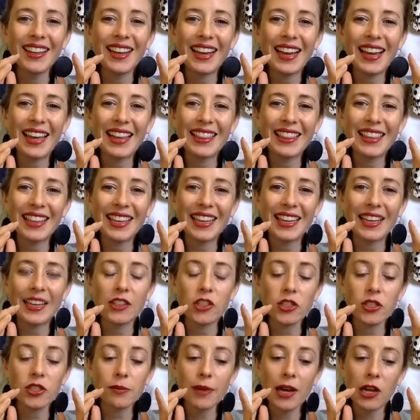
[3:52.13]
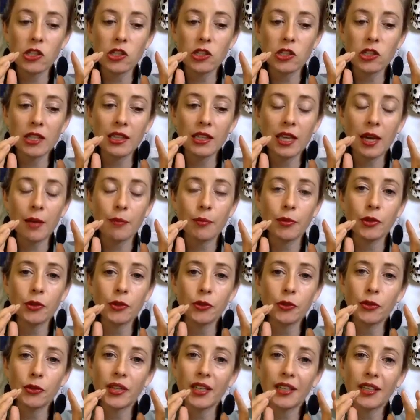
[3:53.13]
and then just imagine that that
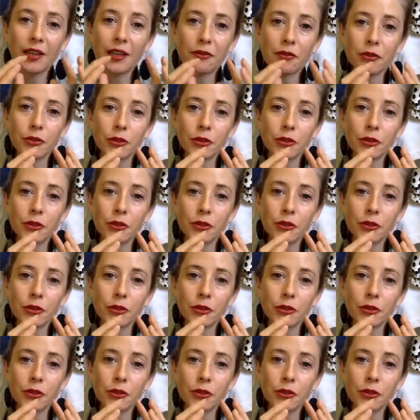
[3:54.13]
balloon can never